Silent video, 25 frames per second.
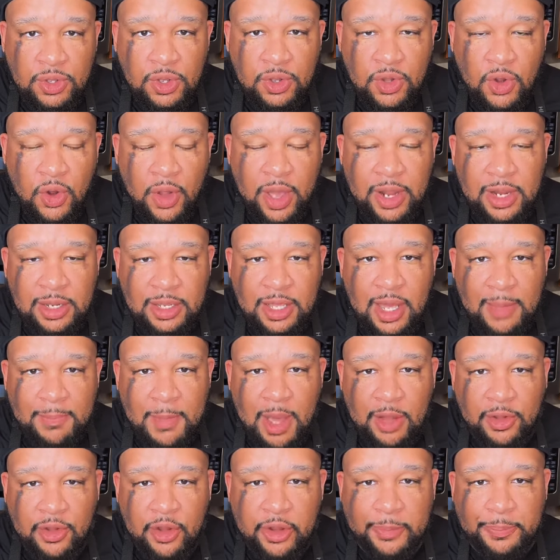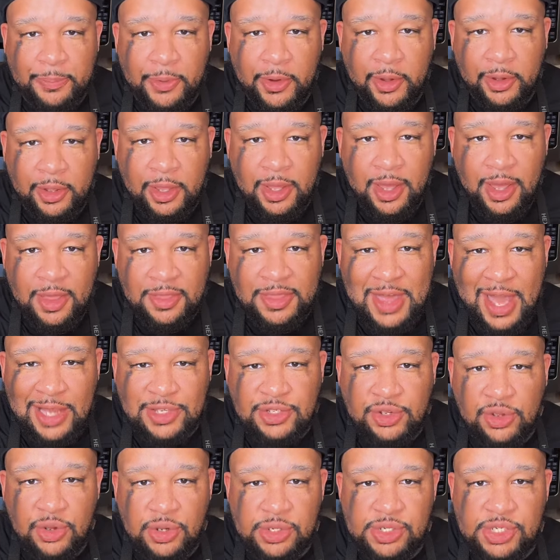you can go ahead and get my cookbook,
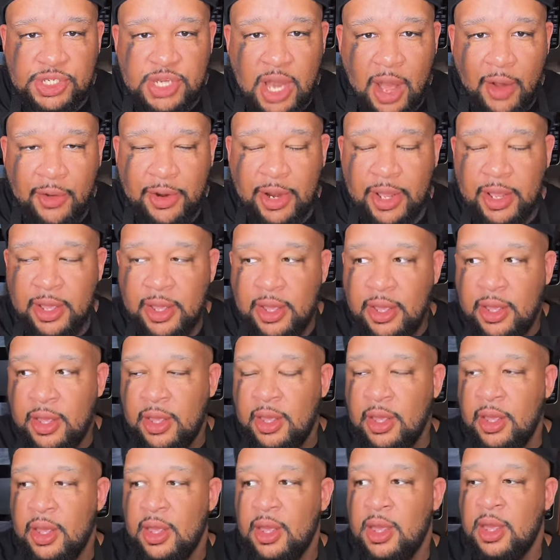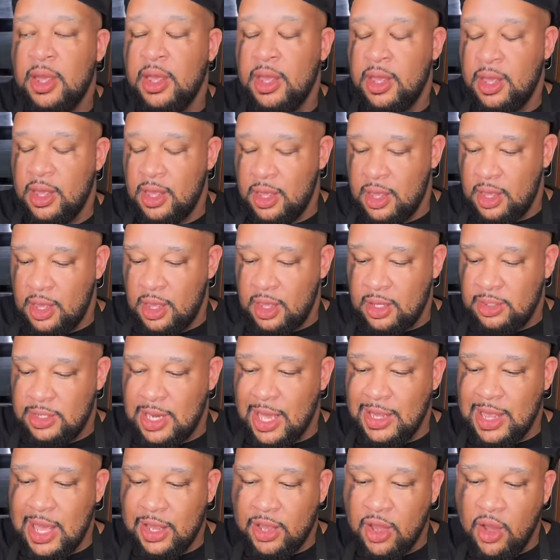That's Good Shawty.
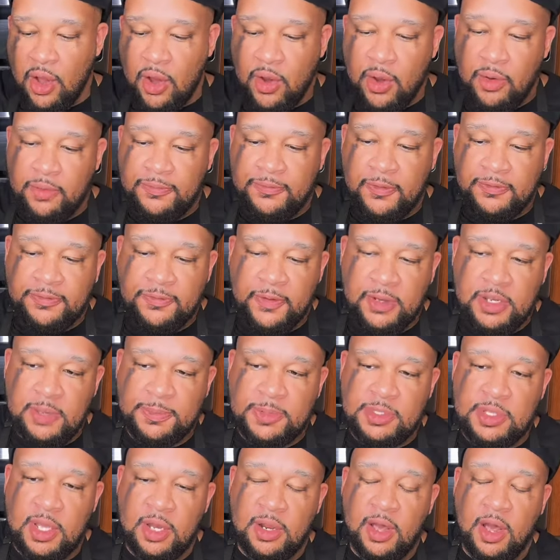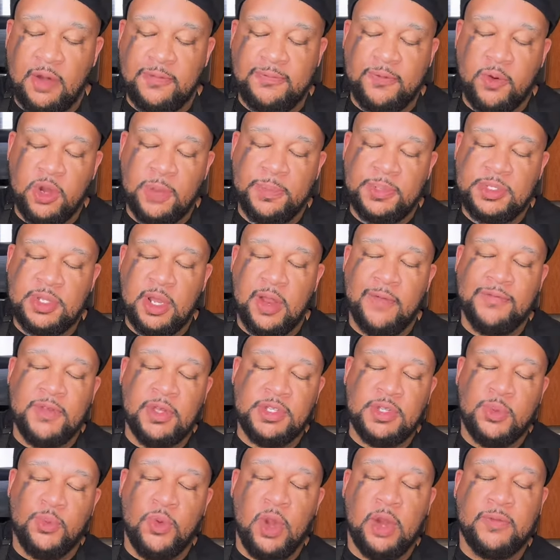Now that code for 50%, uh, 40%
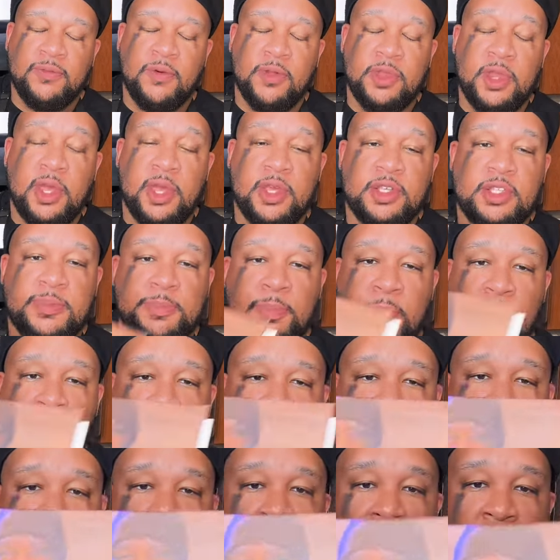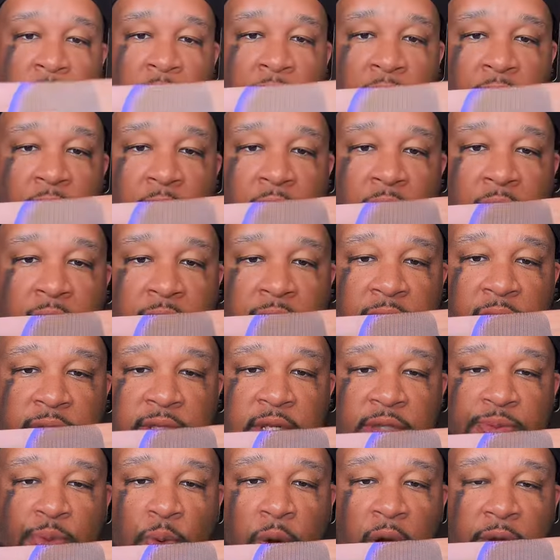off doesn't work for this, but
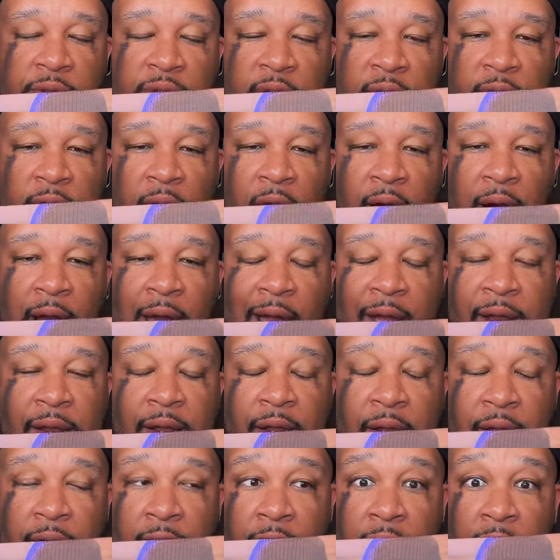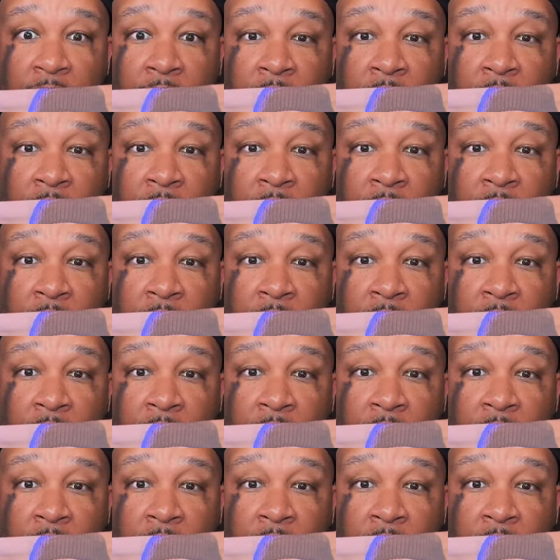this is worth it, all right?